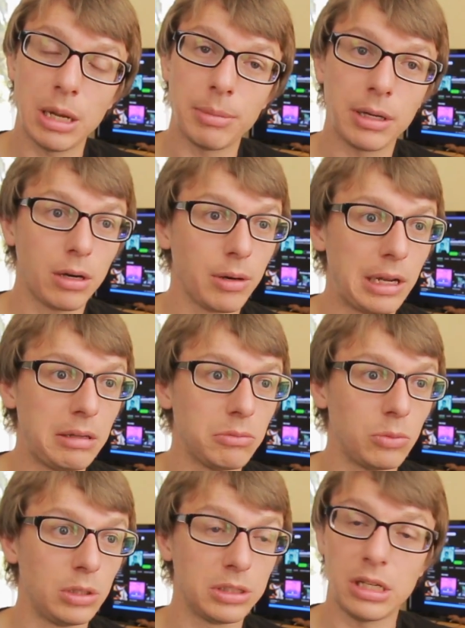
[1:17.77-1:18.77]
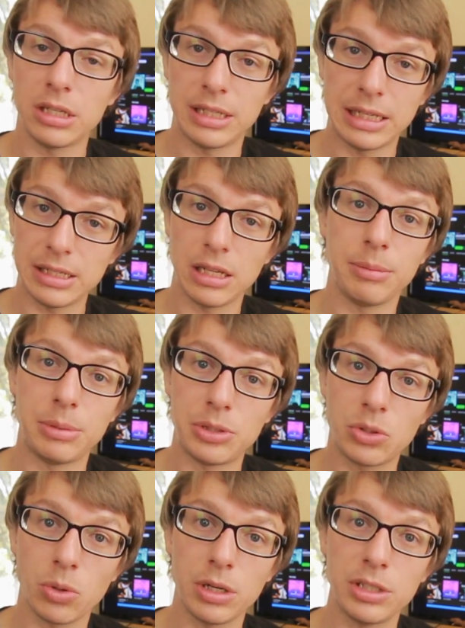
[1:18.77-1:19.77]
I'm like, all right, well, as long as it has unlimited
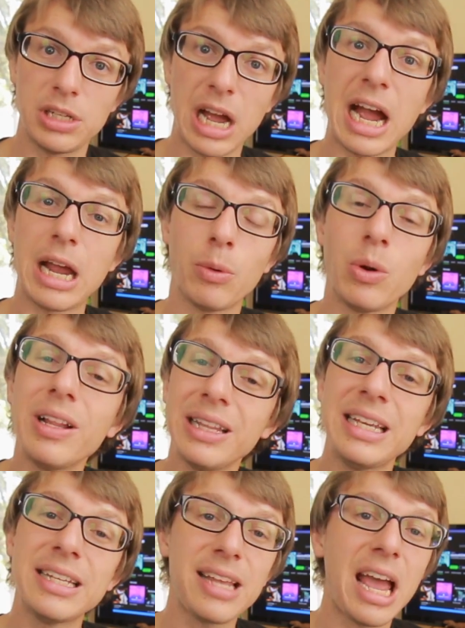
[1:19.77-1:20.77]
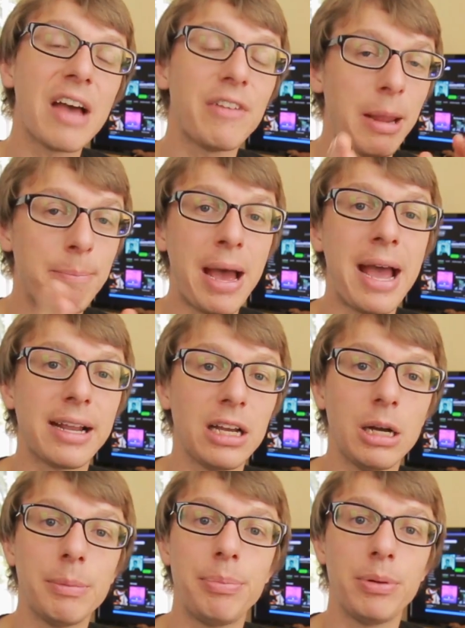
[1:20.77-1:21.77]
storage, I will at least have a
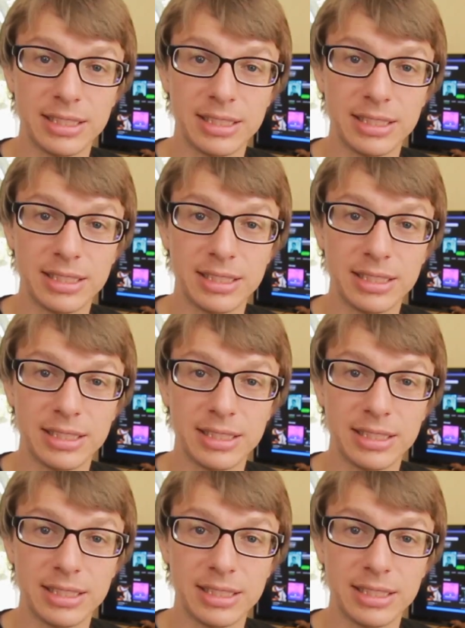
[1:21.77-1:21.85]
backup.